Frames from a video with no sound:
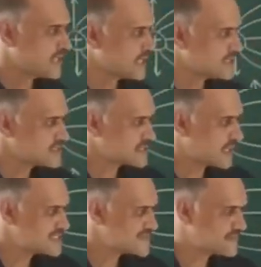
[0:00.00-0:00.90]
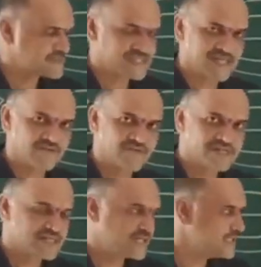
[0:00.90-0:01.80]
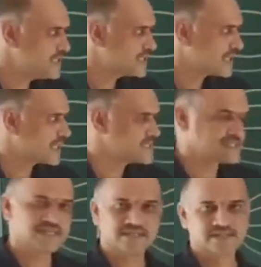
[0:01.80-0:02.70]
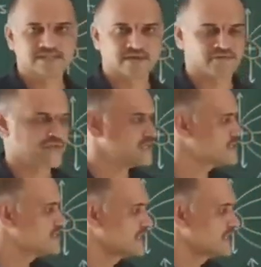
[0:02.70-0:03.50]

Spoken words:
It starts from the surface and ends at the surface.